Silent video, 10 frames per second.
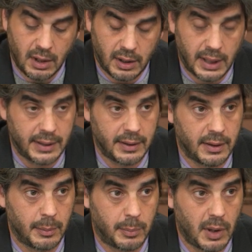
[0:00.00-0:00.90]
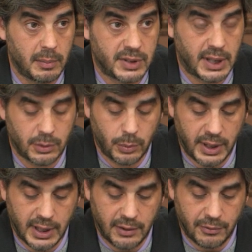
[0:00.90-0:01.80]
and the problems that
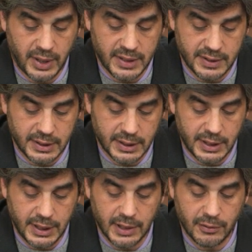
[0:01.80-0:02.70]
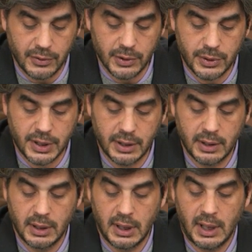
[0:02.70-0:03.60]
we are facing in the near future.